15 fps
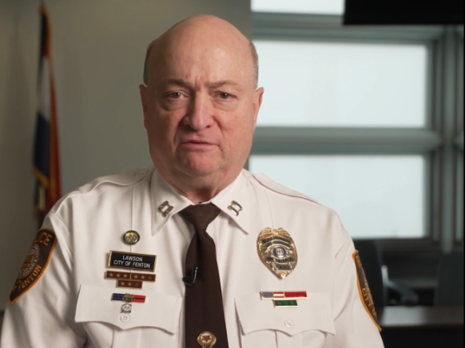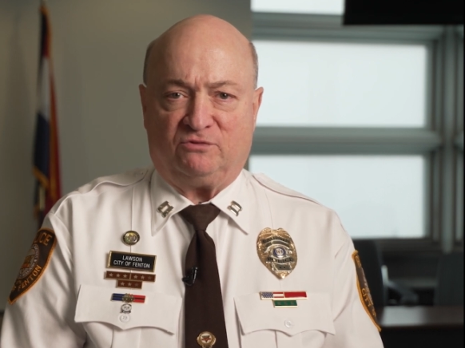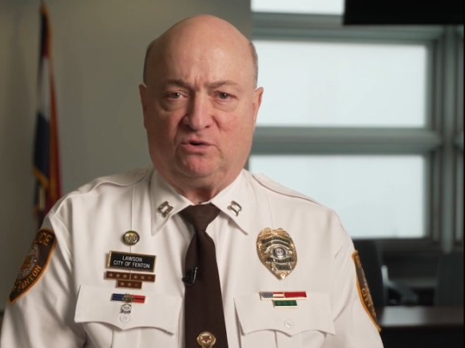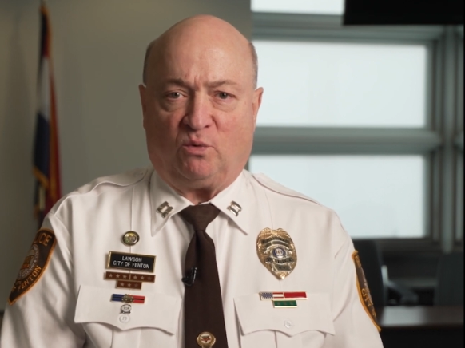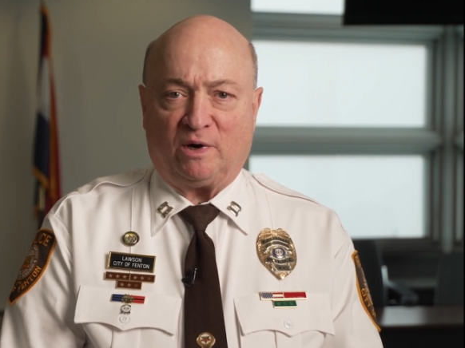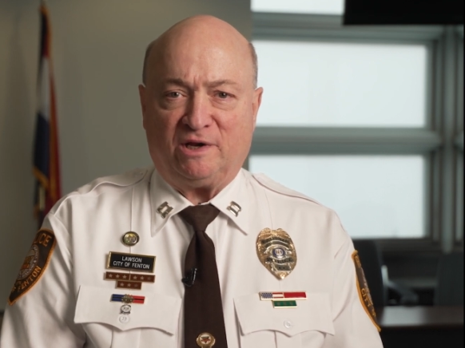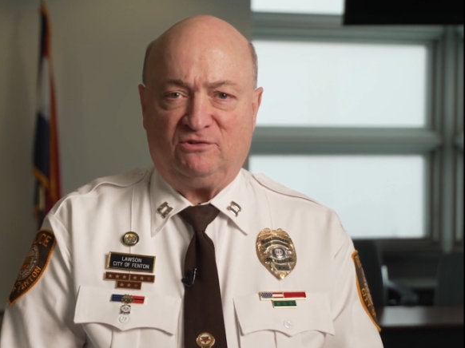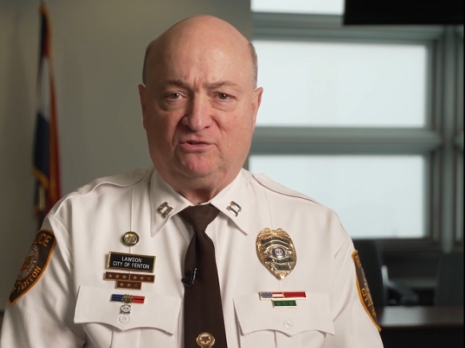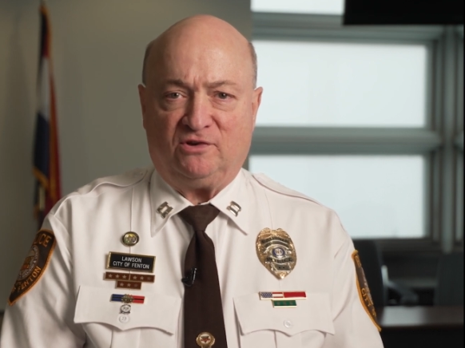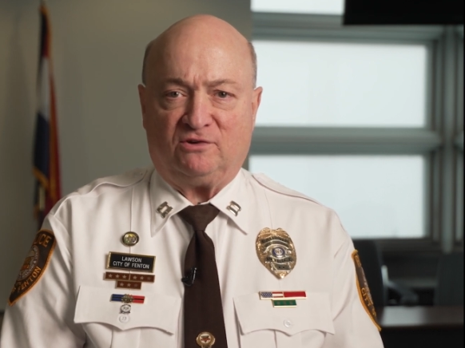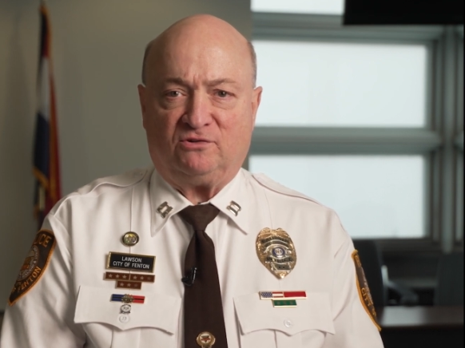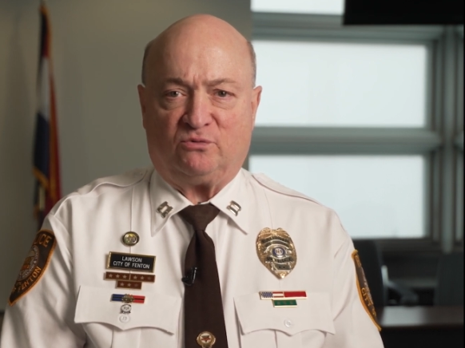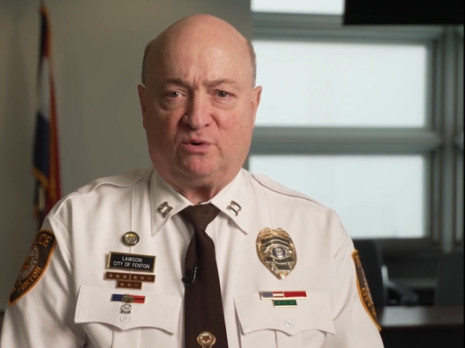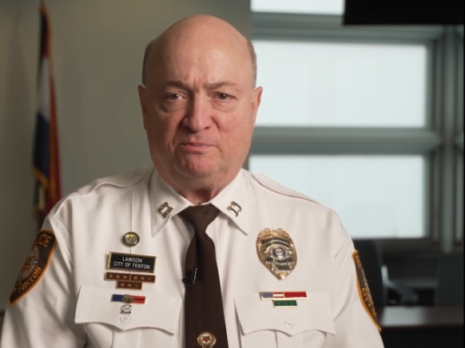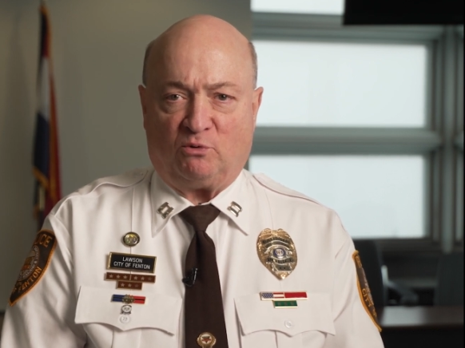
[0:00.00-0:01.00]
of
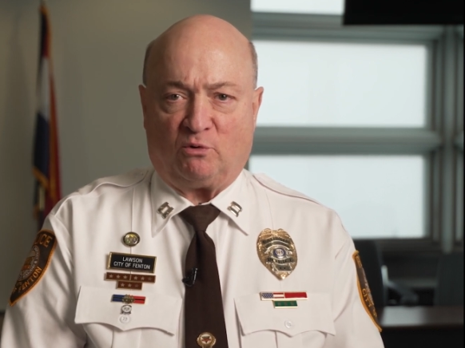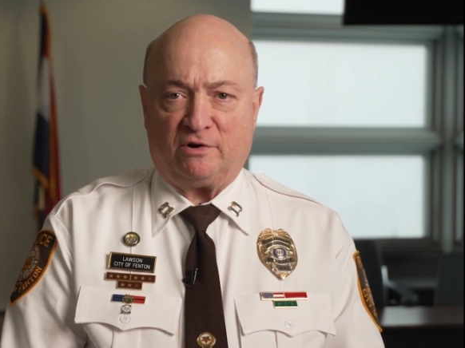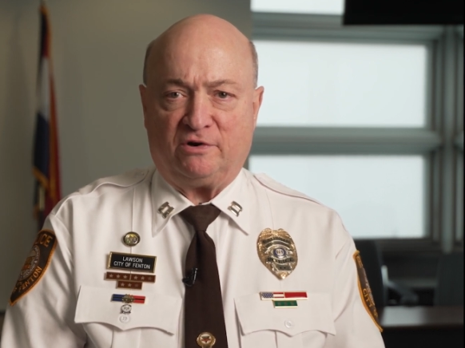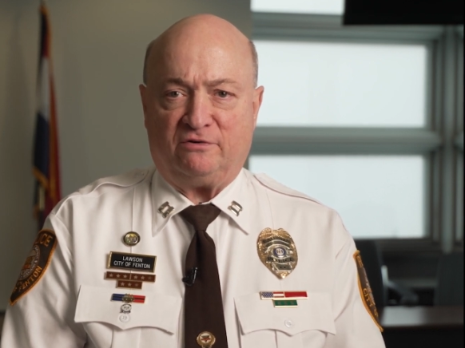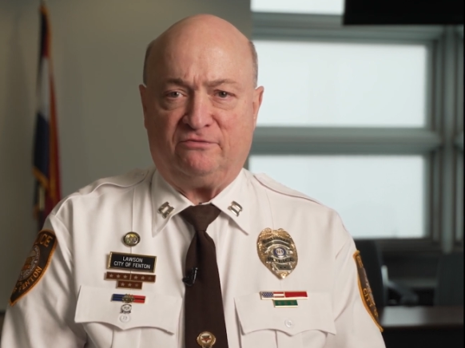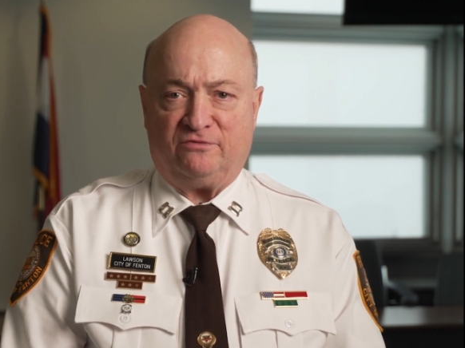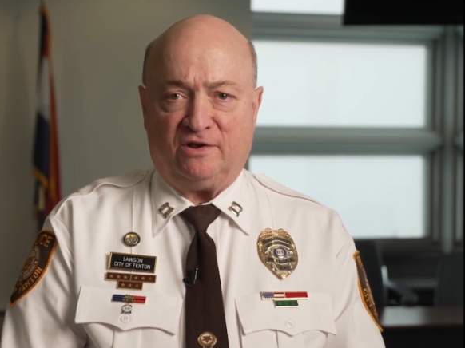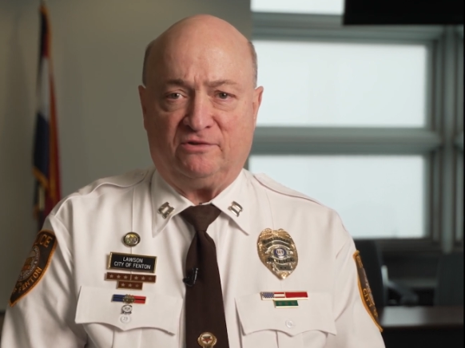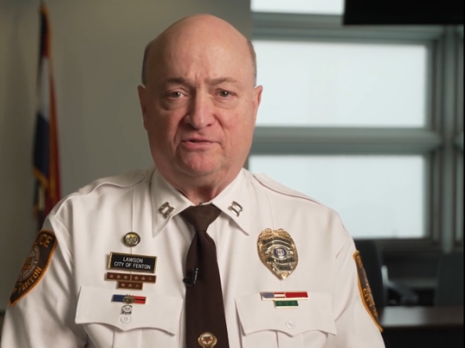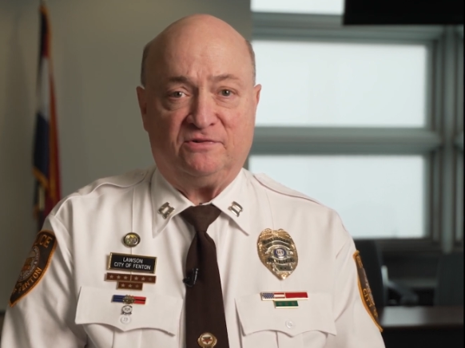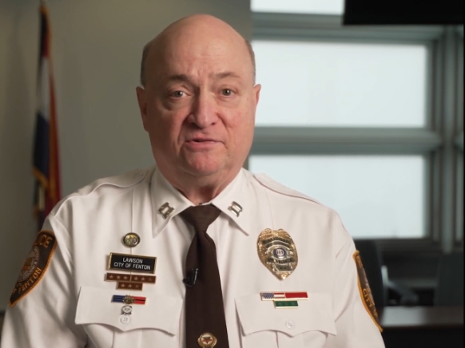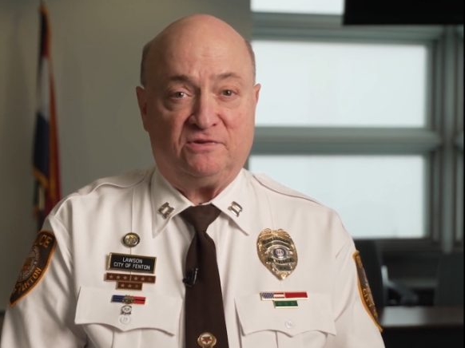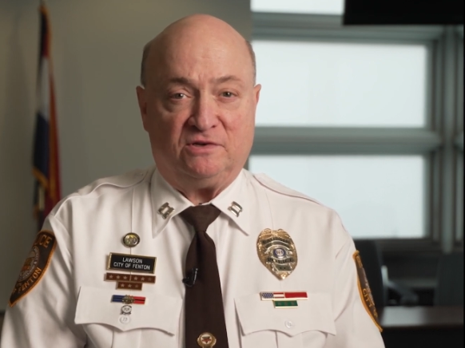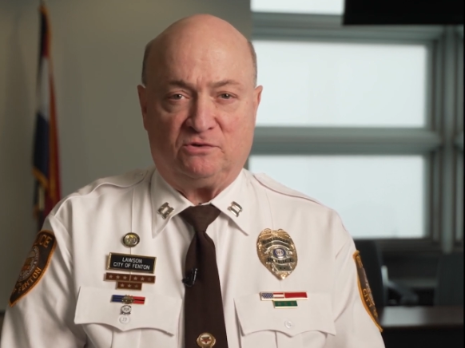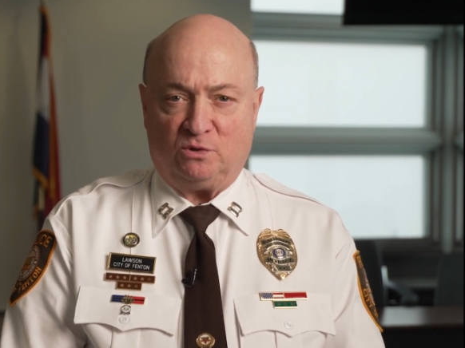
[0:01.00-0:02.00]
26 reported
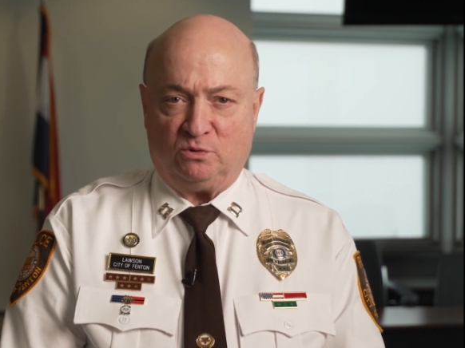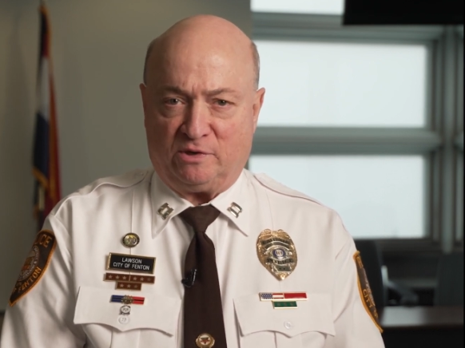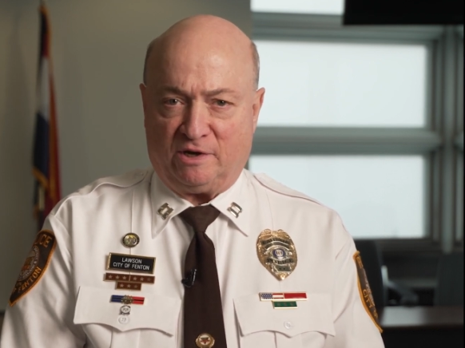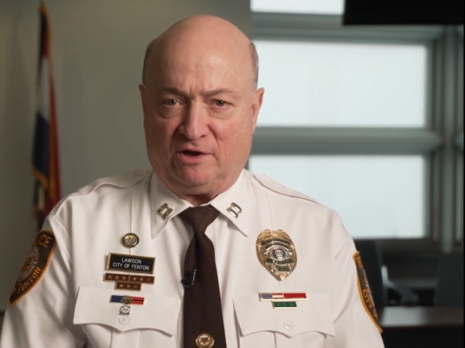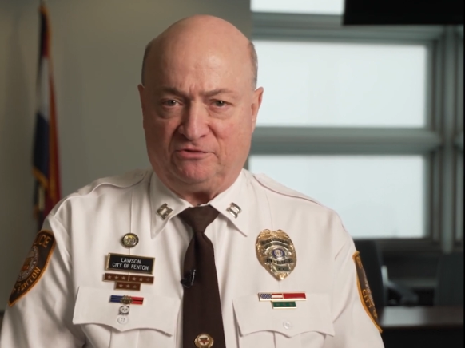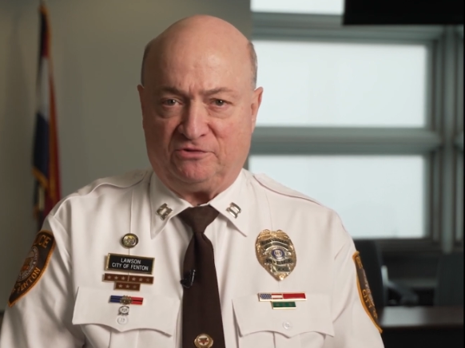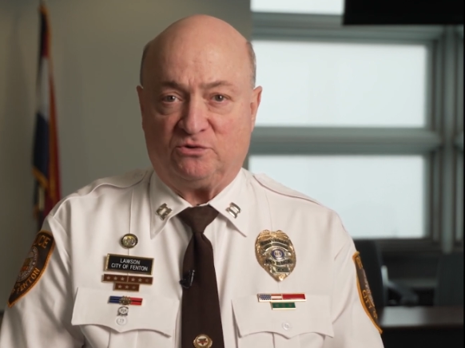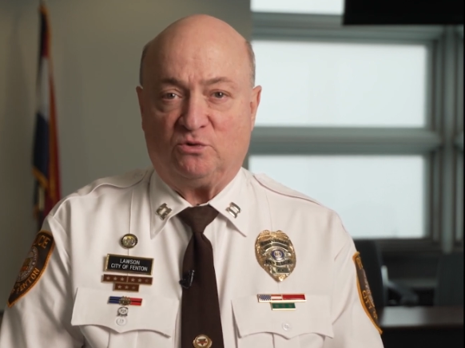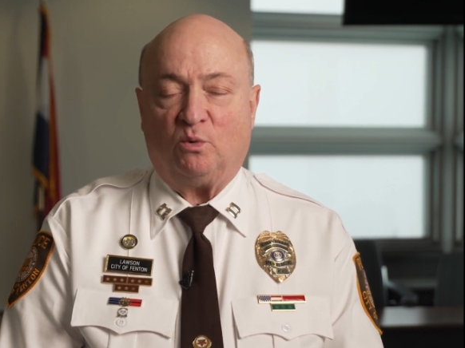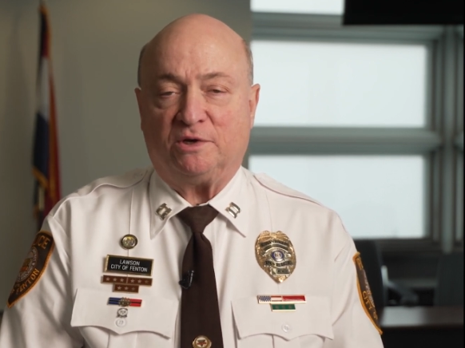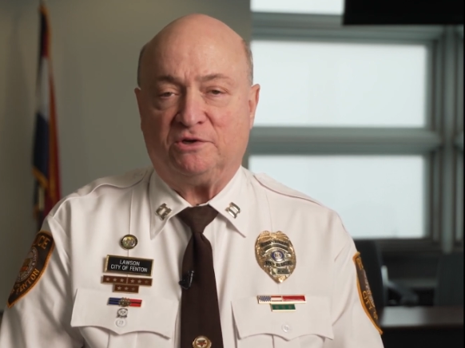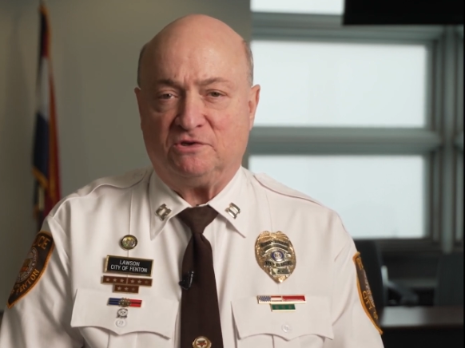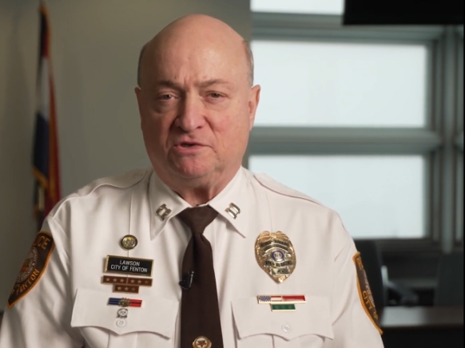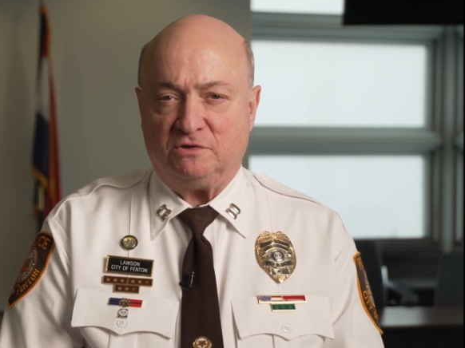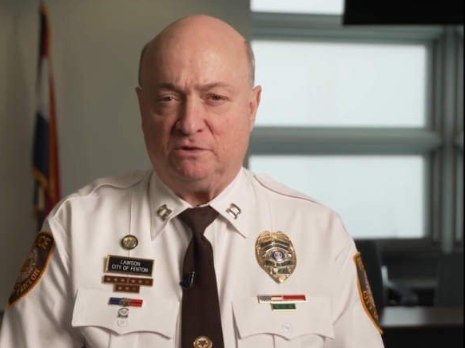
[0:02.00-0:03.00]
offenses in
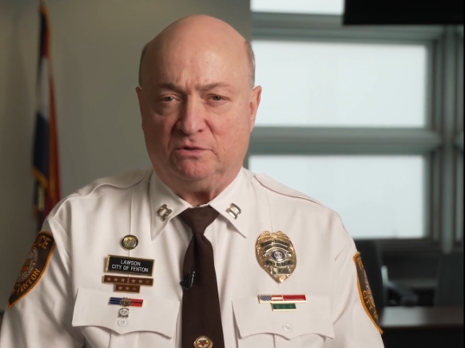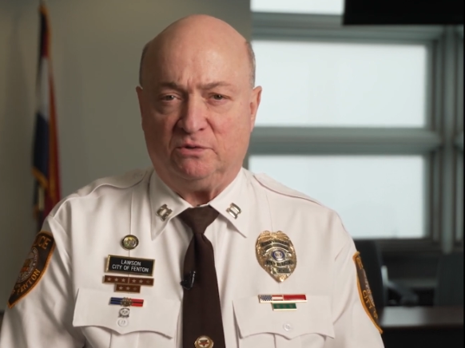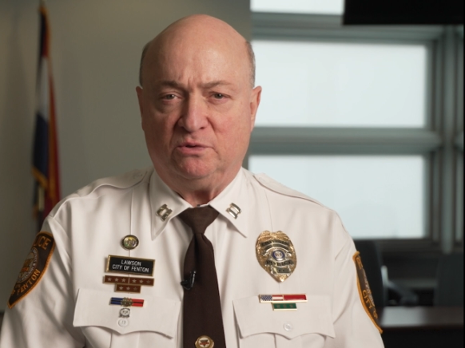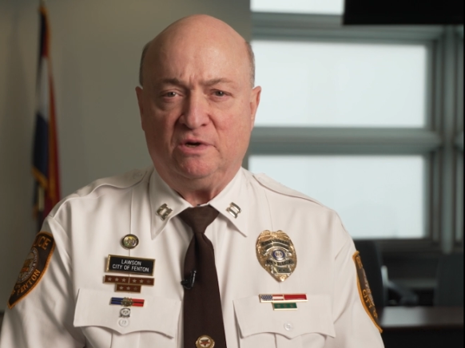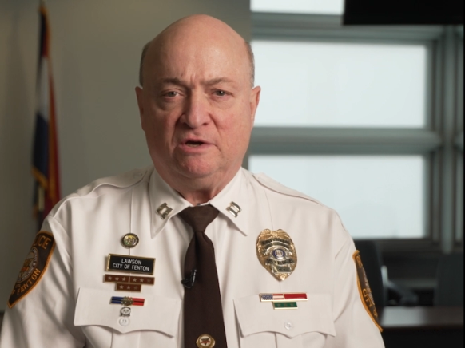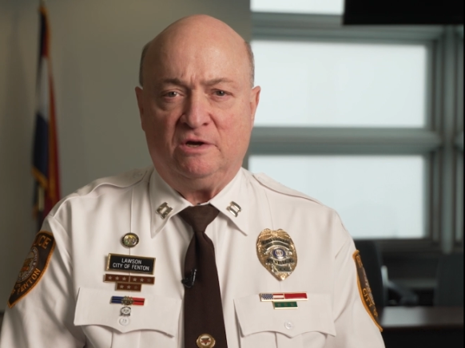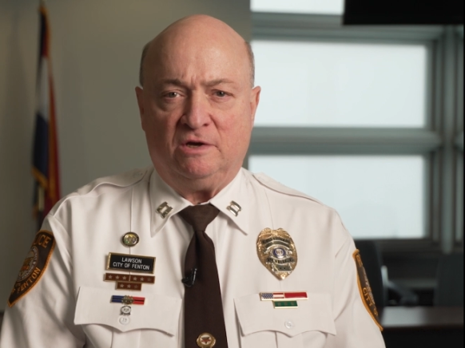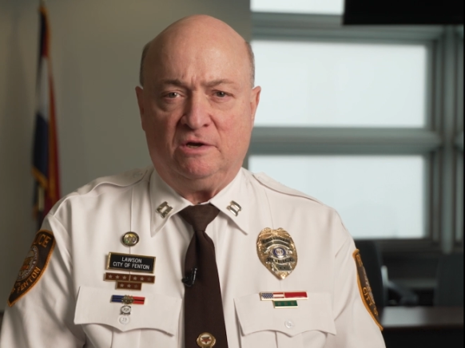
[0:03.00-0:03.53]
2022